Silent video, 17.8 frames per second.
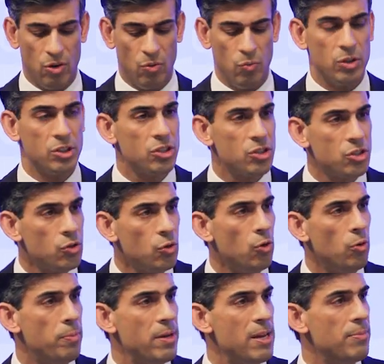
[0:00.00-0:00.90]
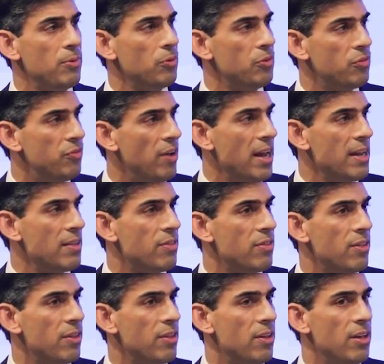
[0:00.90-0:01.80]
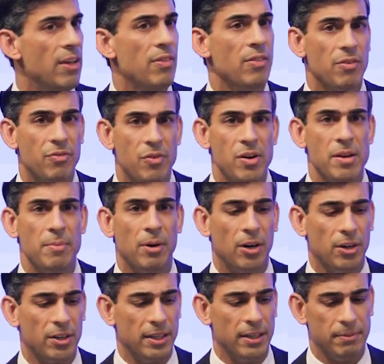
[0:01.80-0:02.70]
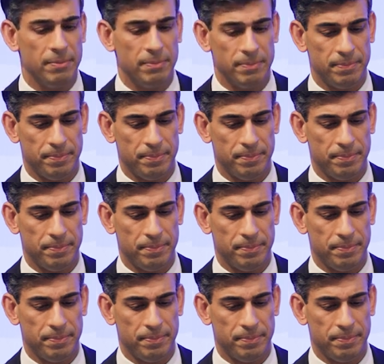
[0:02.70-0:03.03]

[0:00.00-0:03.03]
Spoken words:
restore people's faith in the free market?